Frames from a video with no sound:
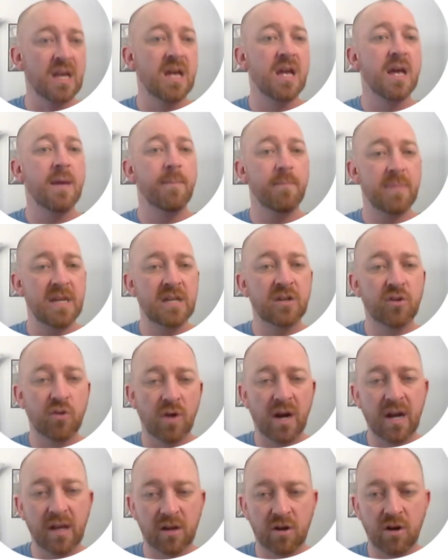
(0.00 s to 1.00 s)
mean
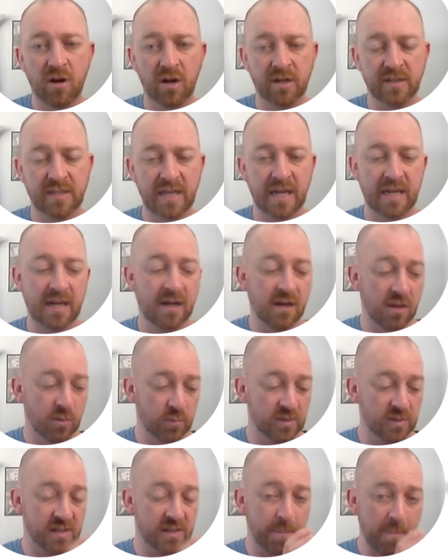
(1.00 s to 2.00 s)
credit card debt, in other words,
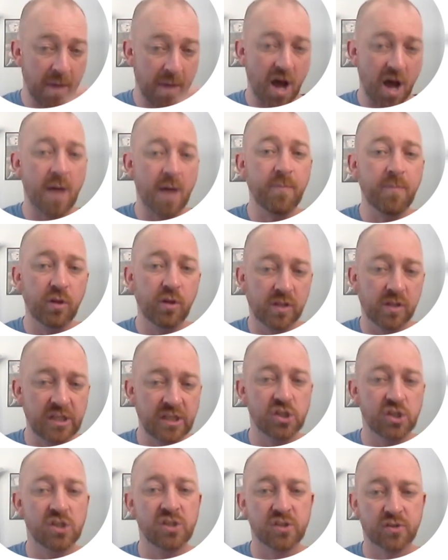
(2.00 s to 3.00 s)
the
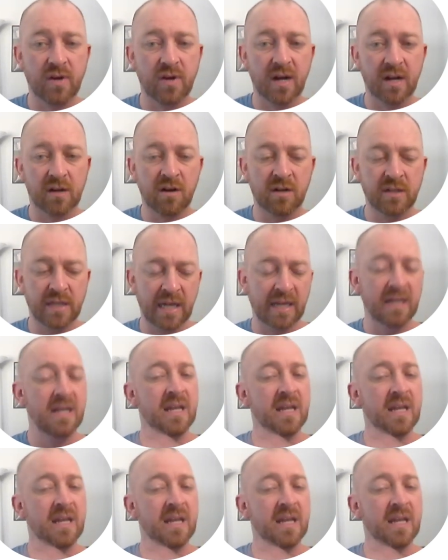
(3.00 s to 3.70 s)
population's credit card debt,